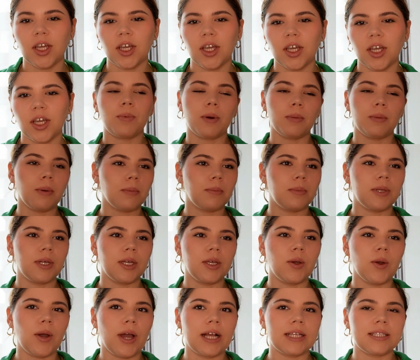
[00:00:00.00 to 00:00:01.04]
probably
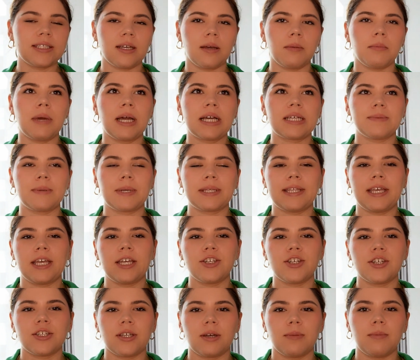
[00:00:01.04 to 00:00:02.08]
you had some
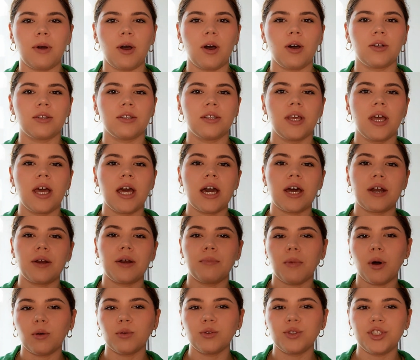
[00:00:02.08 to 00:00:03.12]
expectations about
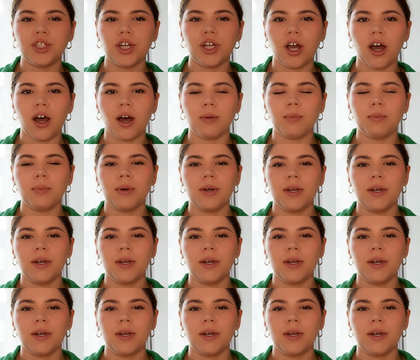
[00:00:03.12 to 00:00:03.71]
remote job.